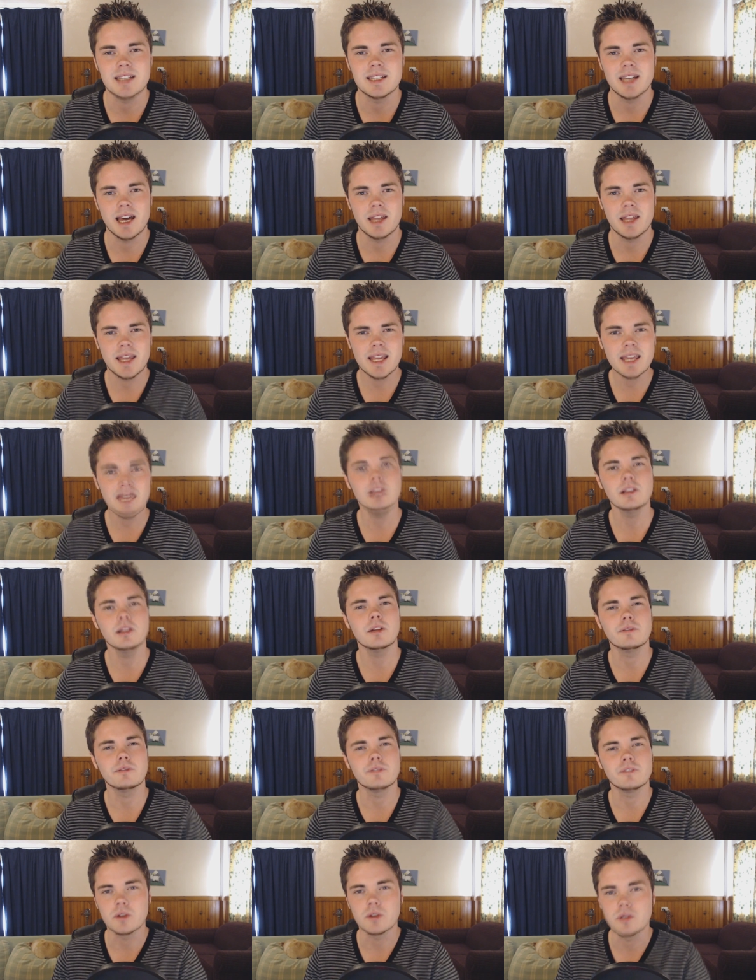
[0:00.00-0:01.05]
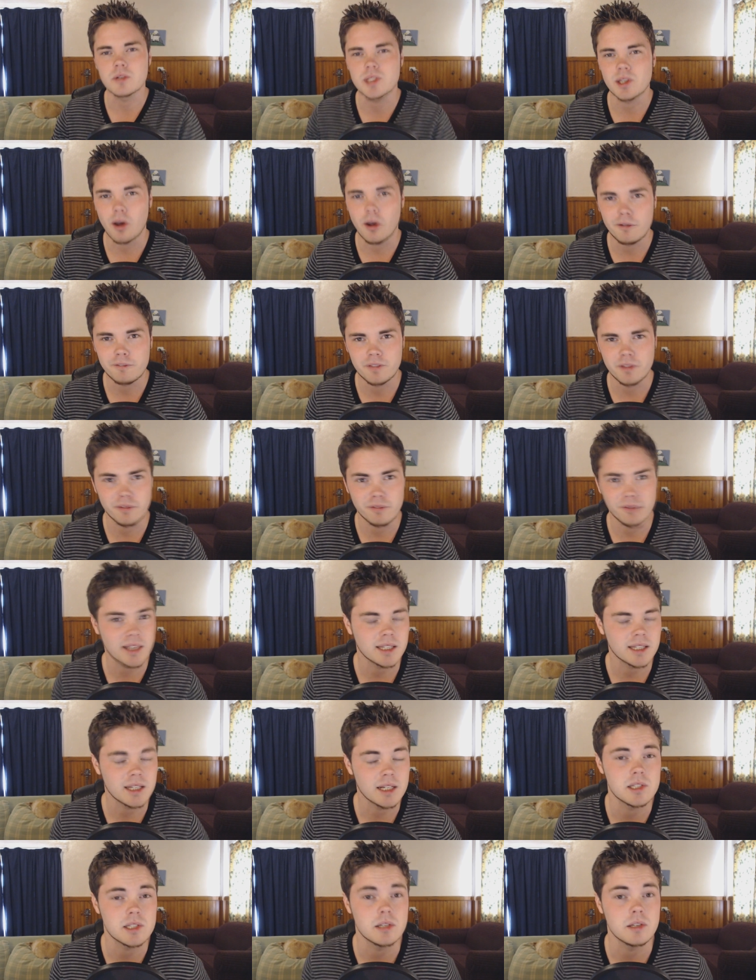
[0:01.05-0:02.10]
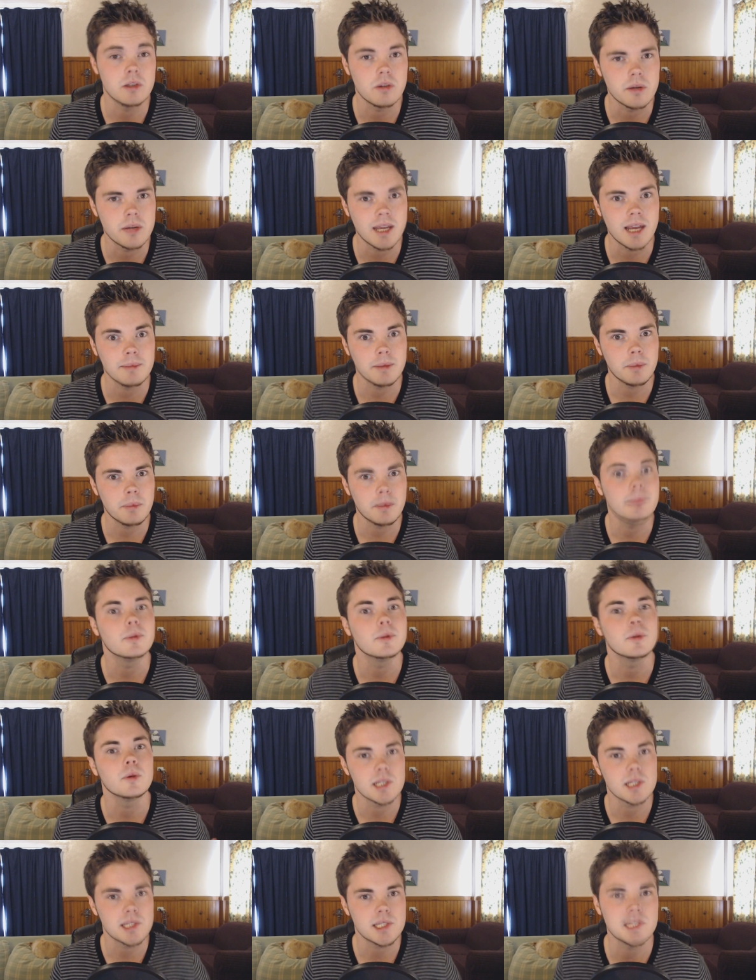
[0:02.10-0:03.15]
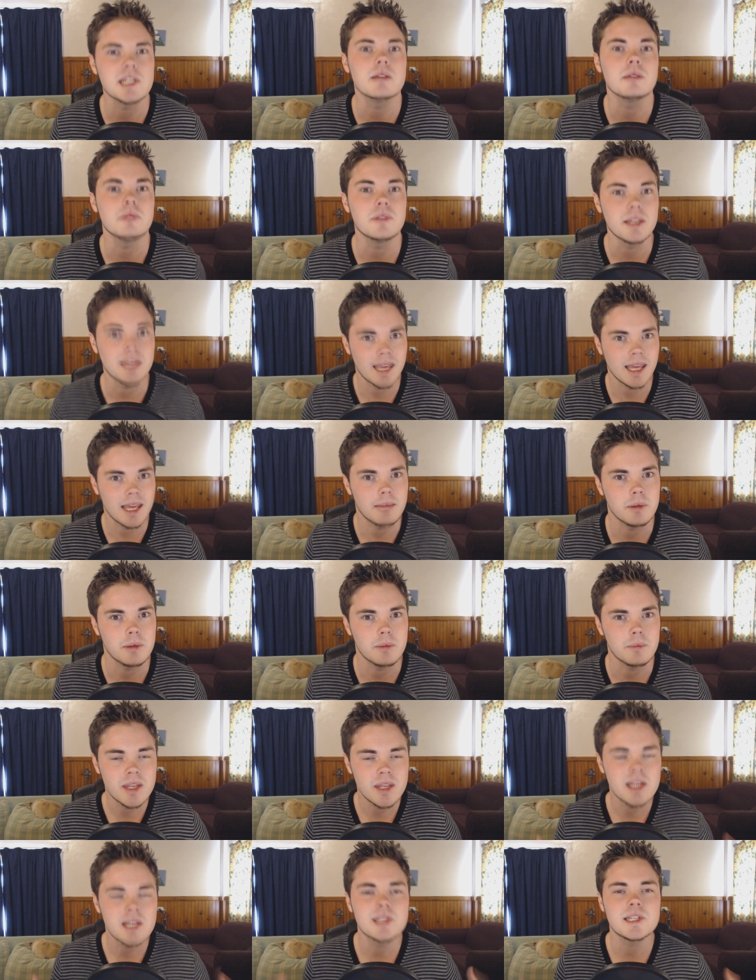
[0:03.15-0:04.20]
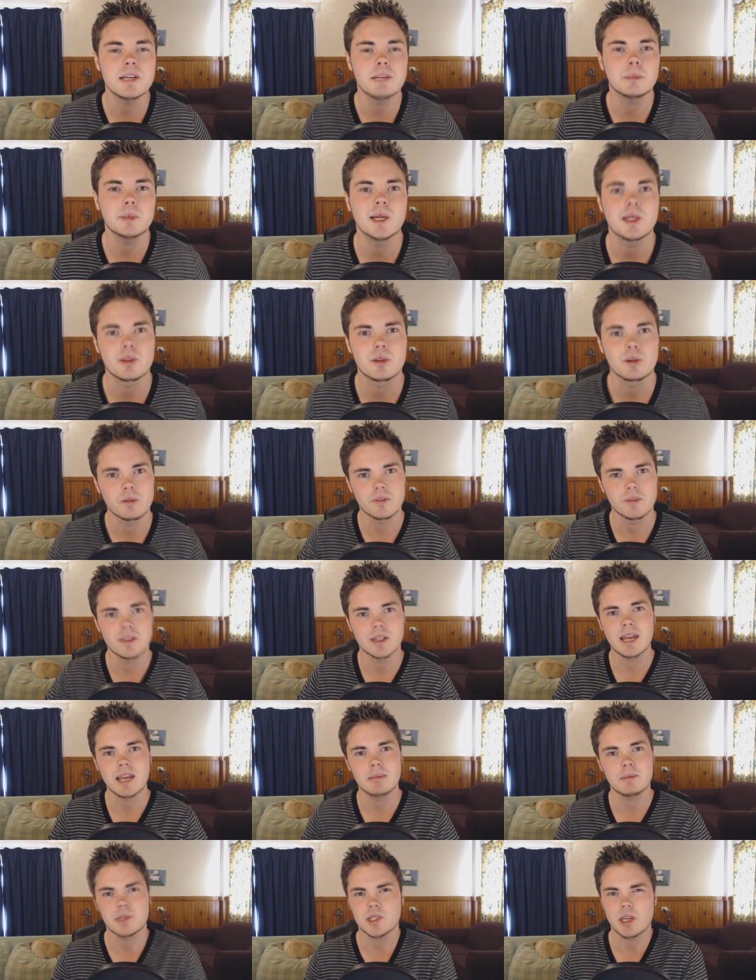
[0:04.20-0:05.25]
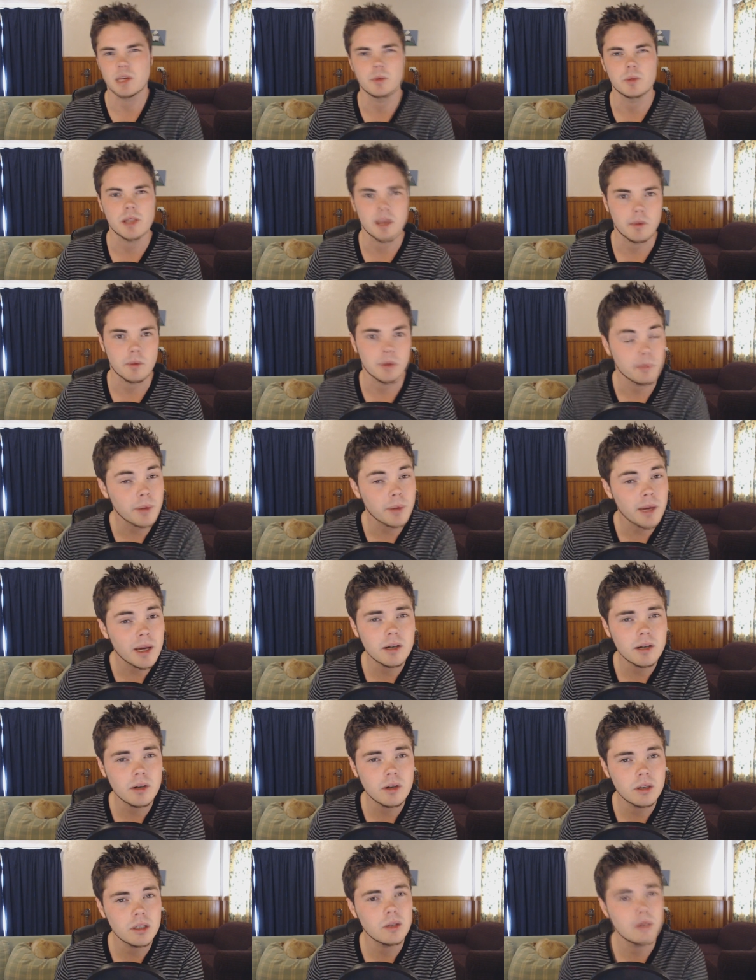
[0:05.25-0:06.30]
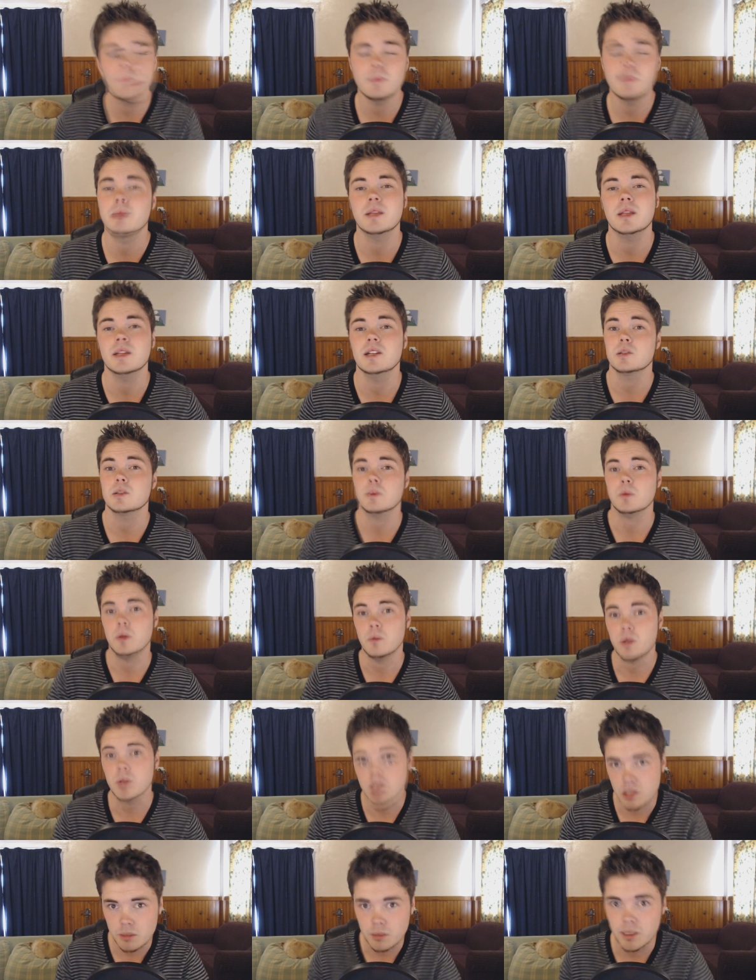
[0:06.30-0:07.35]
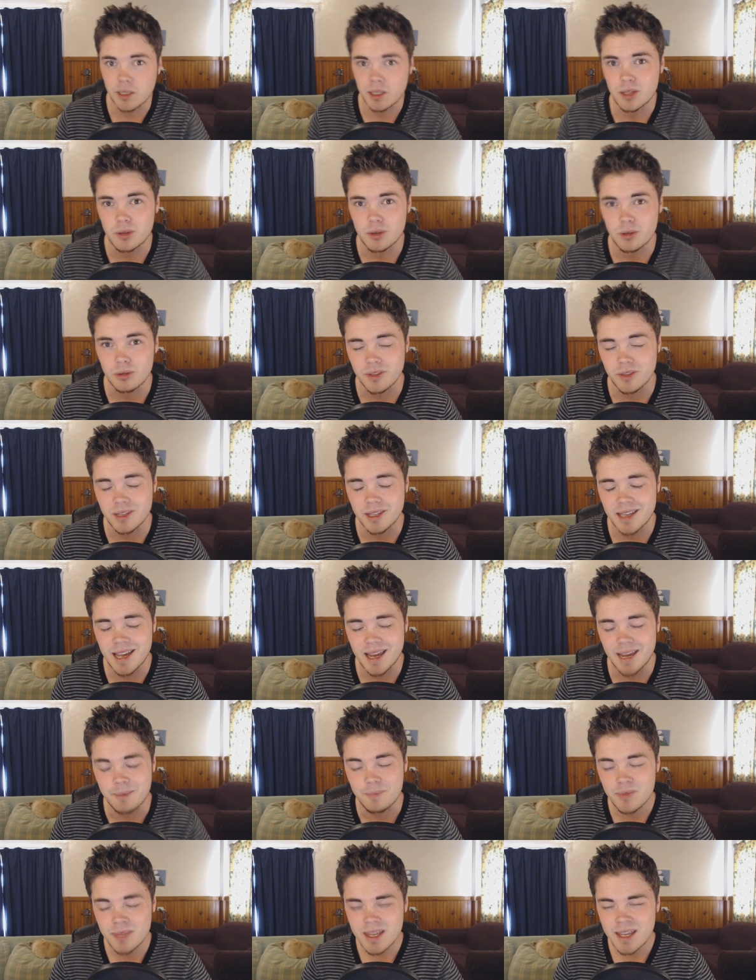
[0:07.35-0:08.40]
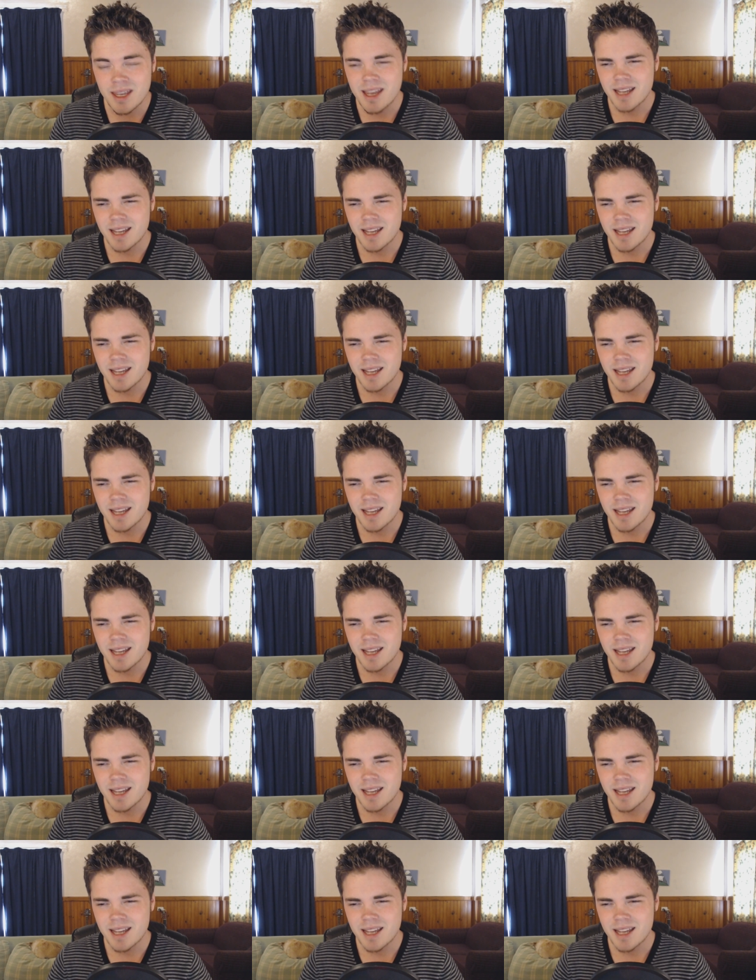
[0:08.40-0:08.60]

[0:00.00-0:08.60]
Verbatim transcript: and uh, they get a lot of views off the fact that it's a new game that people want to see the game and see a playthrough of the game, decide whether they want to buy it or not, or maybe they just want to watch the playthrough of the game.